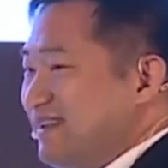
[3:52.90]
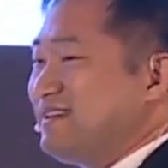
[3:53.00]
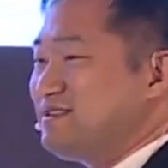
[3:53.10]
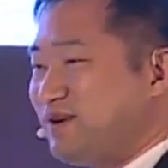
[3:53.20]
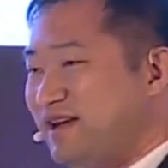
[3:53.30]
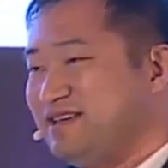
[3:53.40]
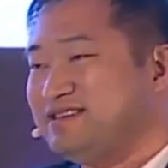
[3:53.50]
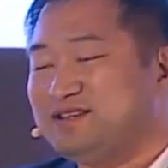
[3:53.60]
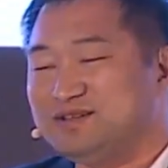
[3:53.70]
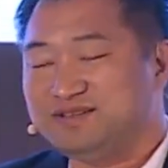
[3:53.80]
It's very
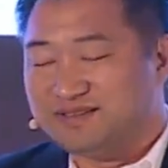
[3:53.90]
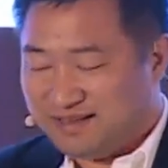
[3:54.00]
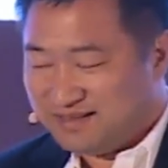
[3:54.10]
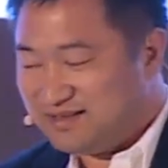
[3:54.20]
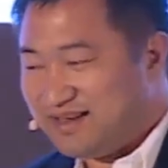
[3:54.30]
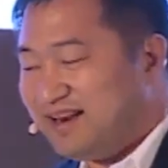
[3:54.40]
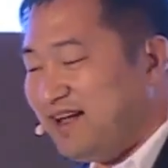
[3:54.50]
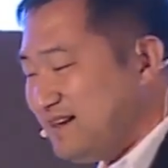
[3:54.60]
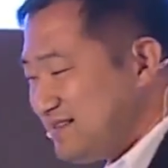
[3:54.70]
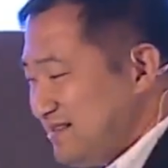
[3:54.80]
easy to get
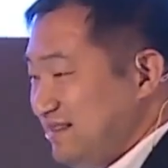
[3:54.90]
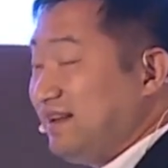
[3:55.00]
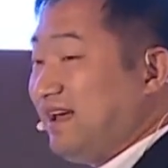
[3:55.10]
lost.